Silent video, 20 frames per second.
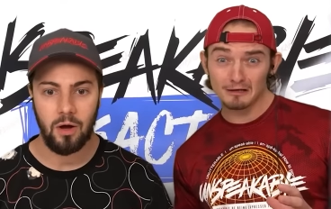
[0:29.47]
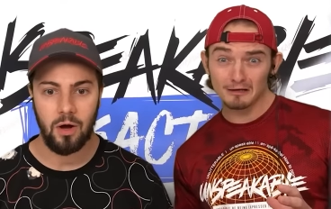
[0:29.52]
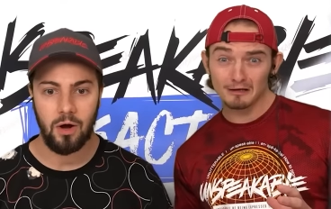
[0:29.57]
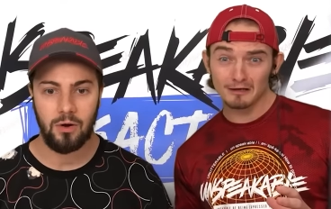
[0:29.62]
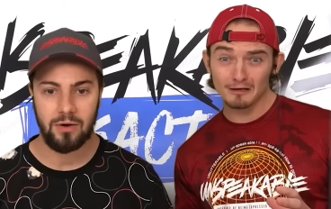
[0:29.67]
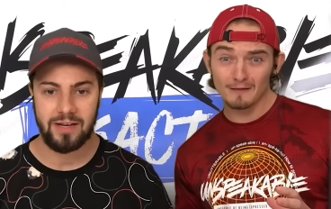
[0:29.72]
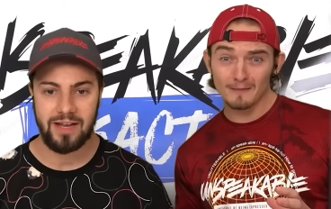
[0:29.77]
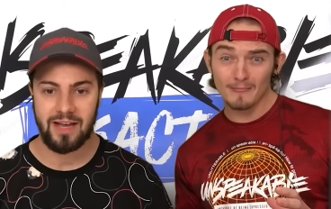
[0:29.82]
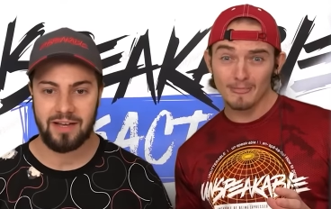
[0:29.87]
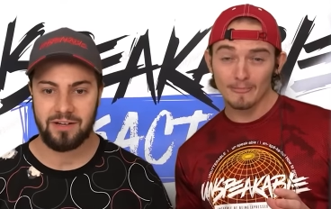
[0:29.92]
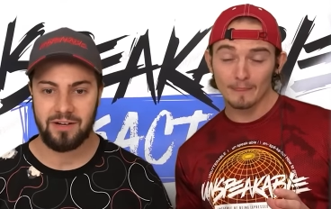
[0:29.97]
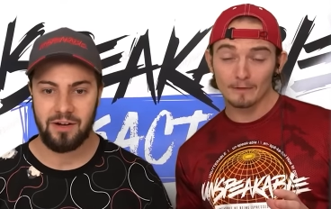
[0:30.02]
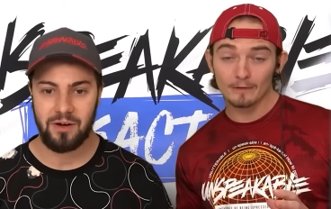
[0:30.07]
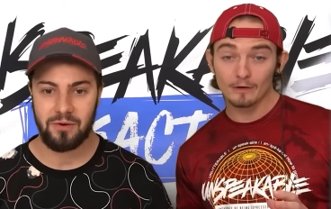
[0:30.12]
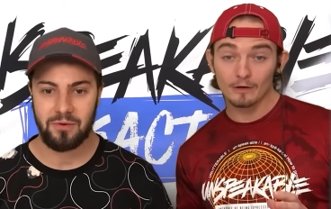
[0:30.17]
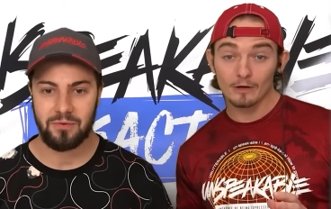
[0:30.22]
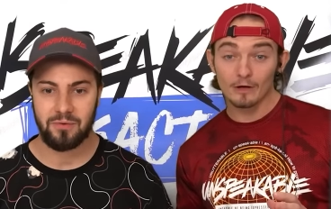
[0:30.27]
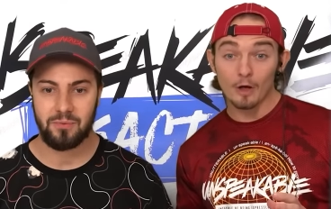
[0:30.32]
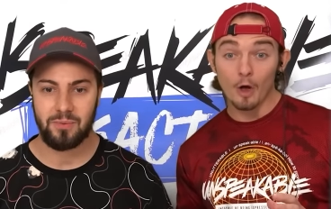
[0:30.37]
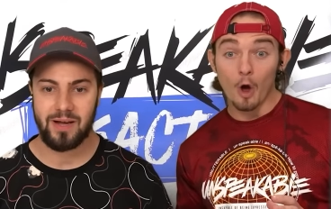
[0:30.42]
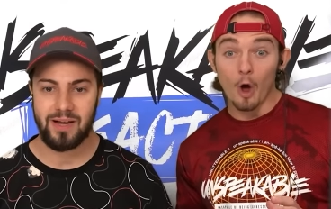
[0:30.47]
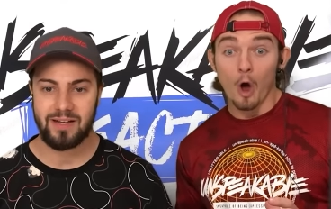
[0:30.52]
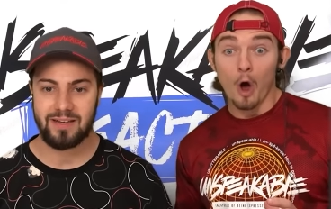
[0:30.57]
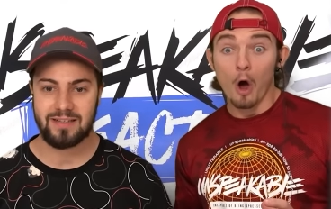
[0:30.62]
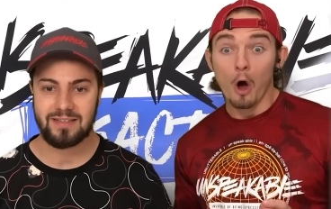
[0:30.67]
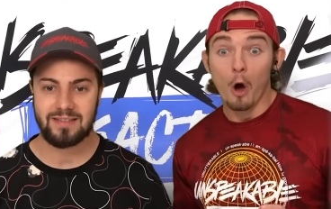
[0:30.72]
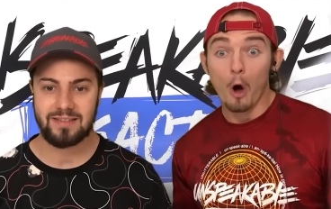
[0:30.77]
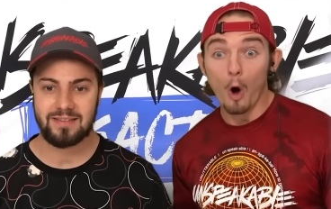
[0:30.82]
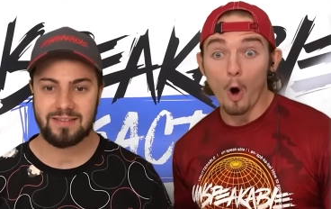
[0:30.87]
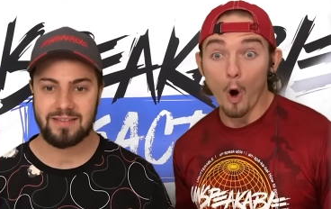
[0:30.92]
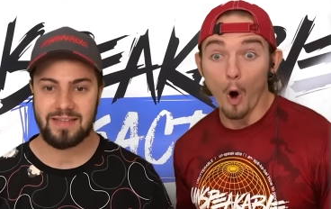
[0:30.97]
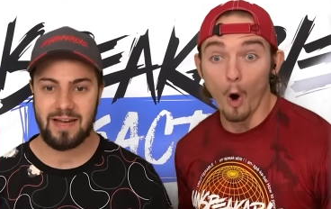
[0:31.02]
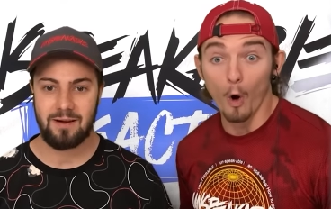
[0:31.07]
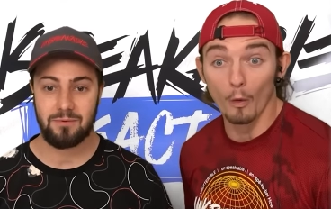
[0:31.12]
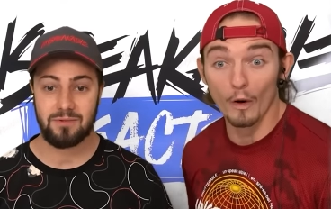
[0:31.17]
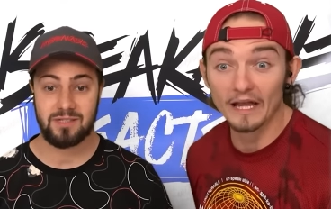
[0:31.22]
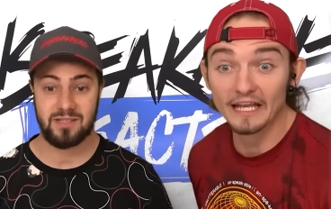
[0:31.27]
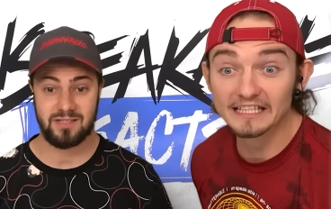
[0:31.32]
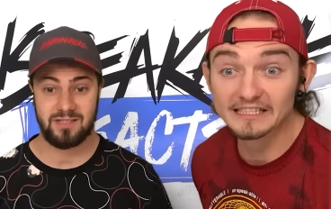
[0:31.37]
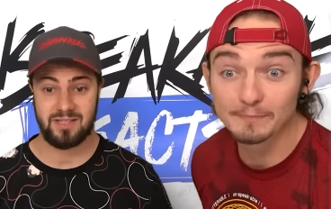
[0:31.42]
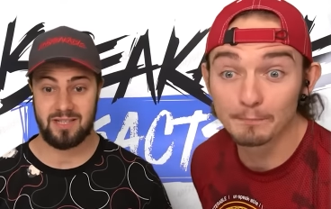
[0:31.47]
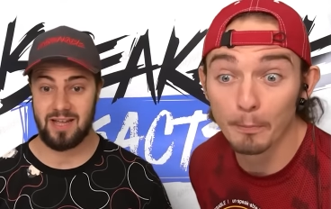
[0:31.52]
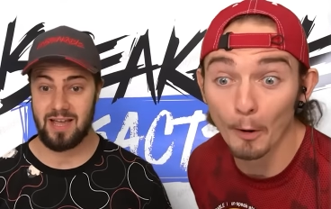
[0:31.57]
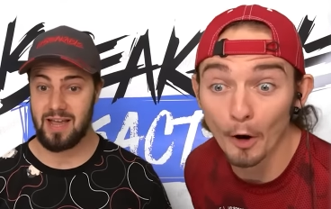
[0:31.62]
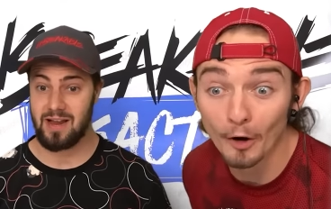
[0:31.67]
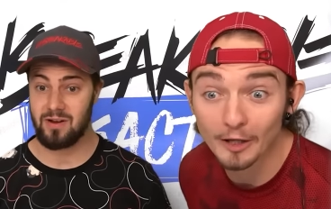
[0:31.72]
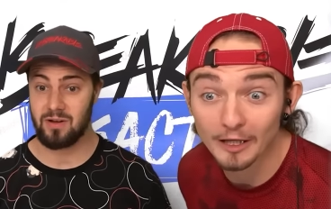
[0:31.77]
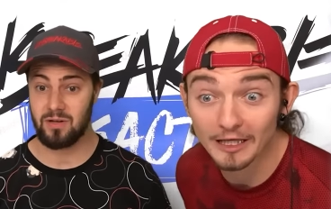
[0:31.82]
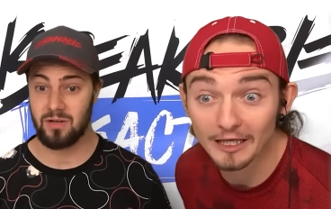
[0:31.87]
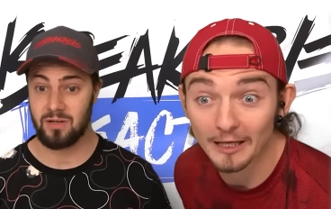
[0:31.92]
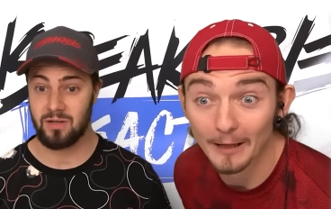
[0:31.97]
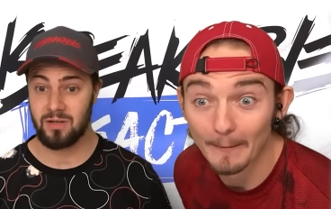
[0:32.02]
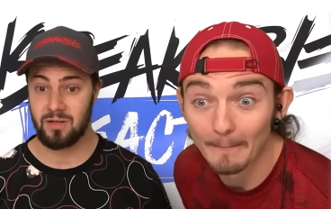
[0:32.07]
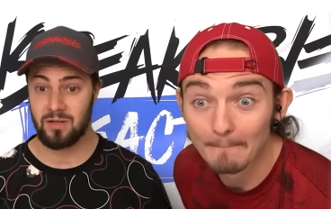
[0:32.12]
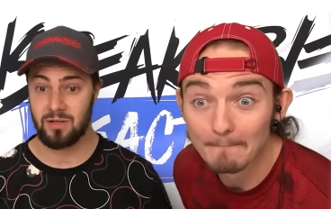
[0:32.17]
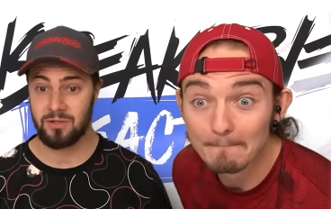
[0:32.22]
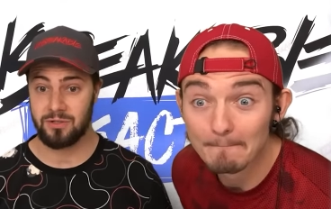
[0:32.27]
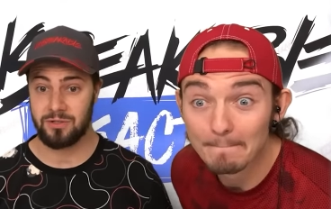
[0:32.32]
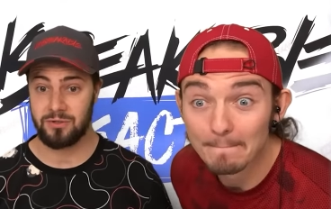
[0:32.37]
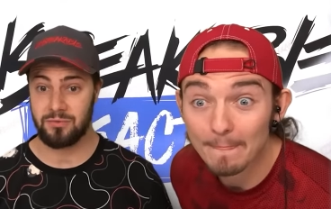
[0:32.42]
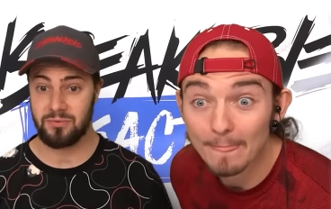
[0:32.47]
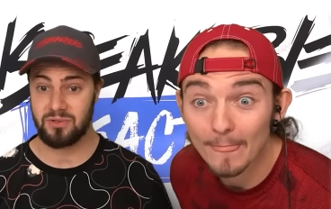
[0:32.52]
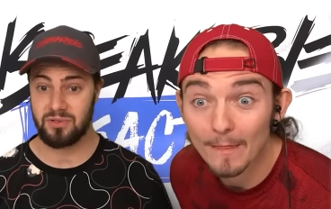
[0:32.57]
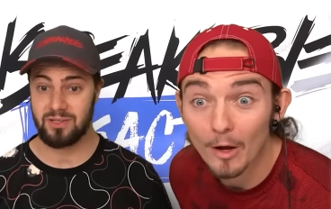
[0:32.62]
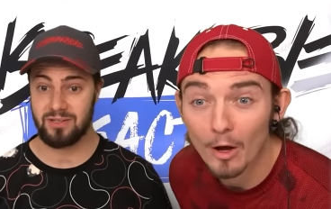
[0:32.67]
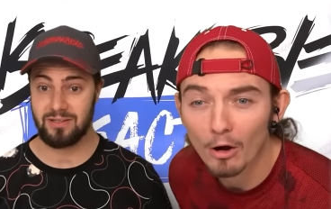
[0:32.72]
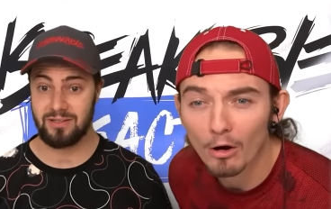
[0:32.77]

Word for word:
Speaker 1: Oh yeah, no, why? Oh, and it's booking it. You,